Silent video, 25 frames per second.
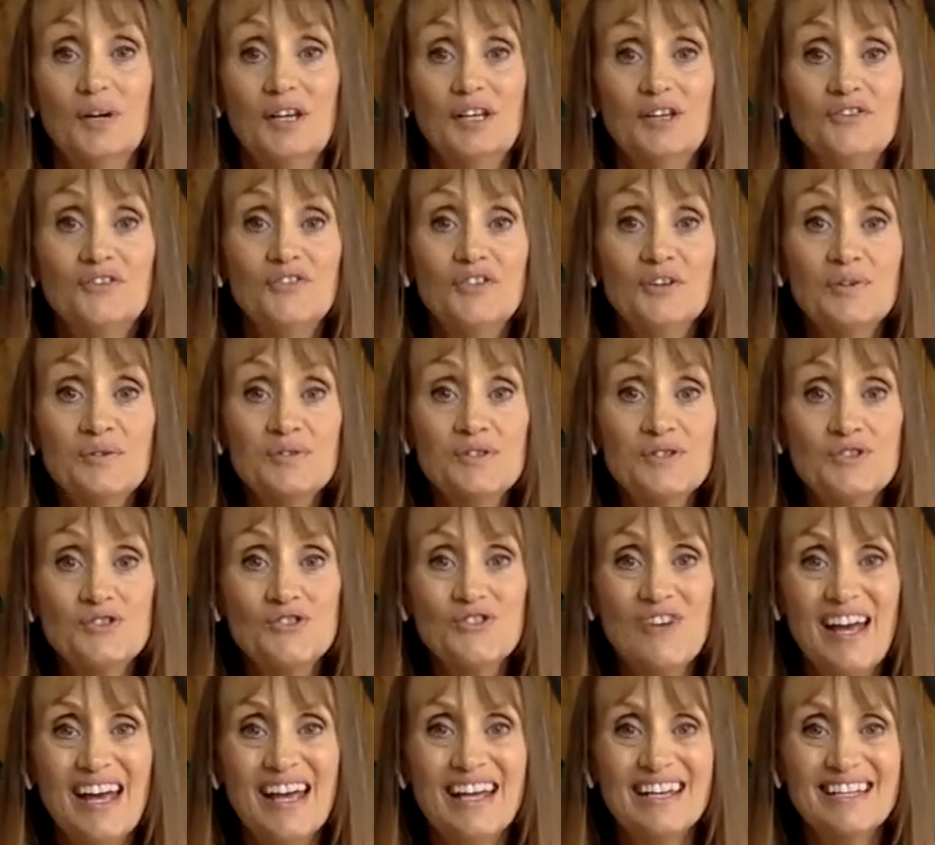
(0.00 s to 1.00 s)
when you feel
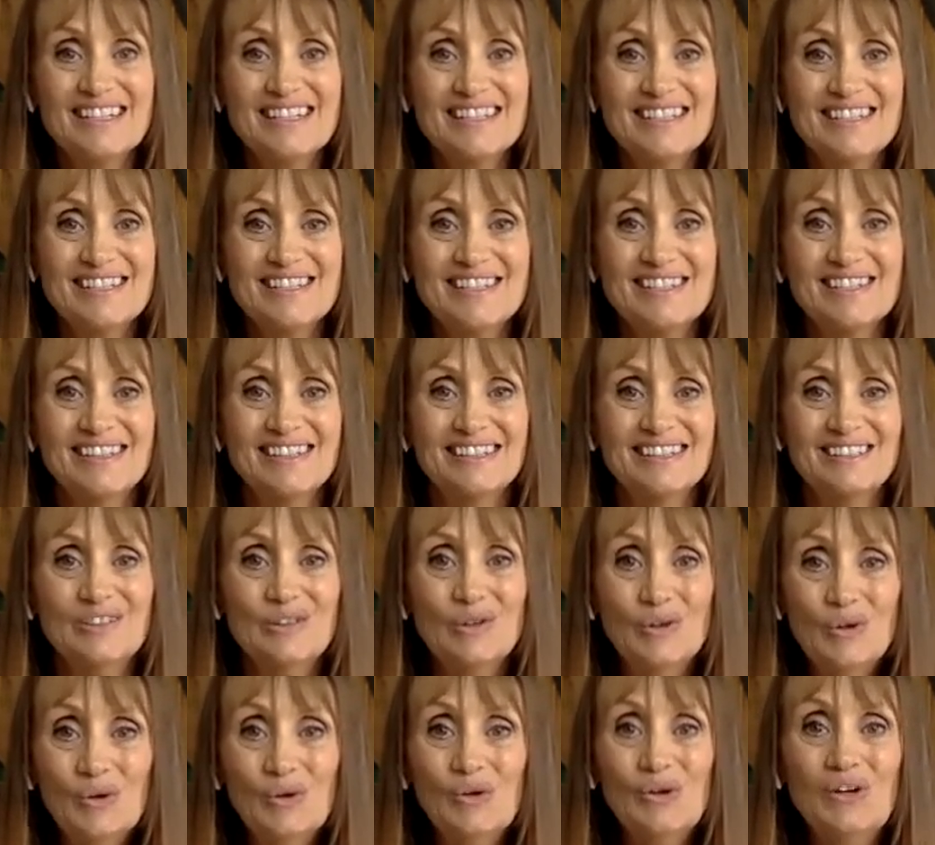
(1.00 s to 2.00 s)
stressed,
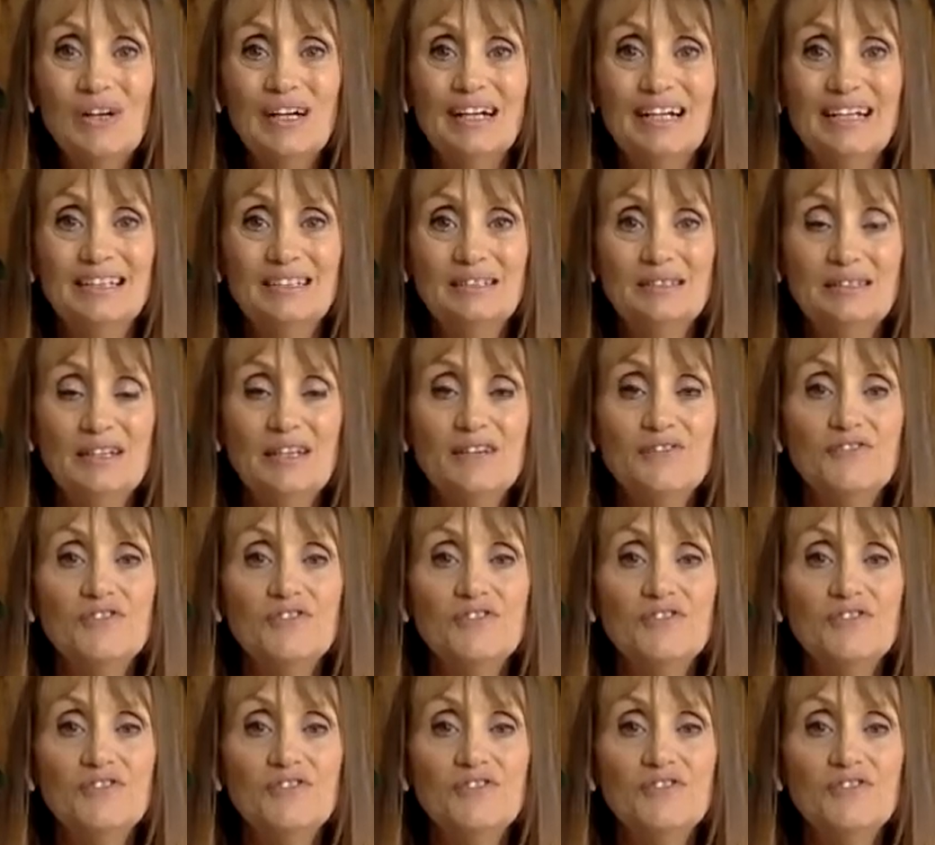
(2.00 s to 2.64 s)
or